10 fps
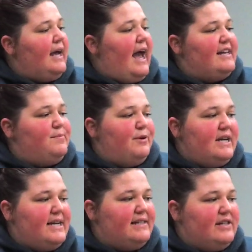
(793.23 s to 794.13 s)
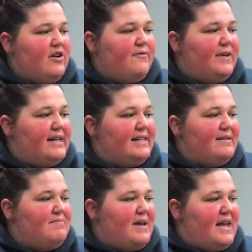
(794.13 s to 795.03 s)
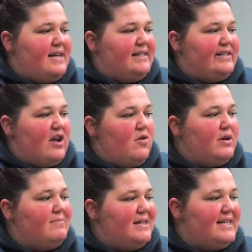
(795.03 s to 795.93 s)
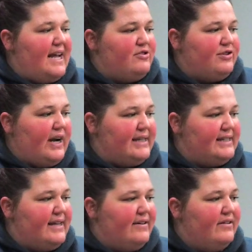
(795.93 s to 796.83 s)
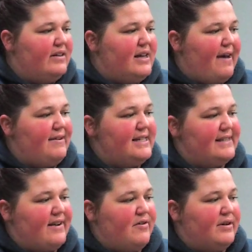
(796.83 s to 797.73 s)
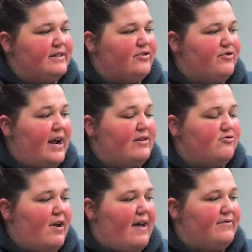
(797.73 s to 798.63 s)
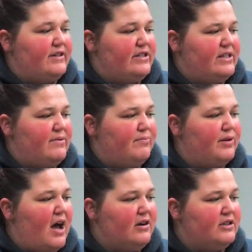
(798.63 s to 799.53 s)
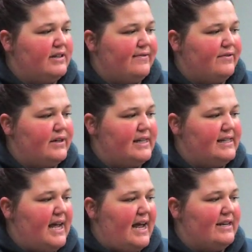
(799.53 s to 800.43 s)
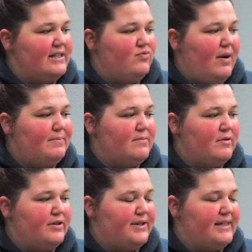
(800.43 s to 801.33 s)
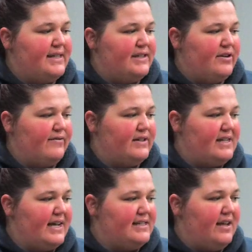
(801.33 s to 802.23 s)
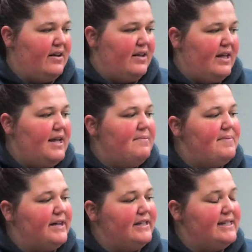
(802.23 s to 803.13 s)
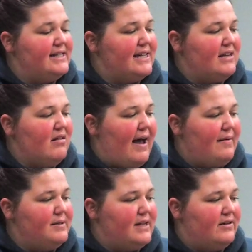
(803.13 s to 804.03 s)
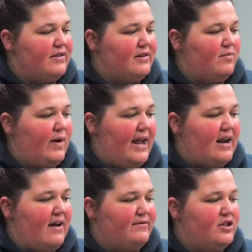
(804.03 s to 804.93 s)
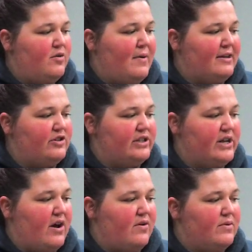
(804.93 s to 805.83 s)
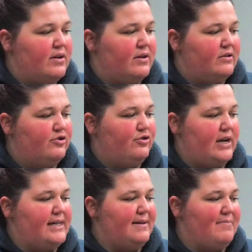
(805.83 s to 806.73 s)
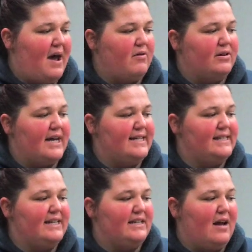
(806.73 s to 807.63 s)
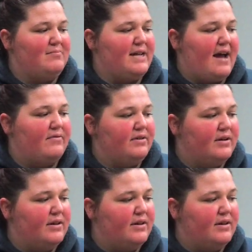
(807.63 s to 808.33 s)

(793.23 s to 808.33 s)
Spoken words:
As pretty as snowflakes can be, snow can be dangerous. Heavy snow can strand drivers, block deliveries, and disrupt emergency services. Buildings can collapse under the weight of too much snow. Trees and power lines can come down.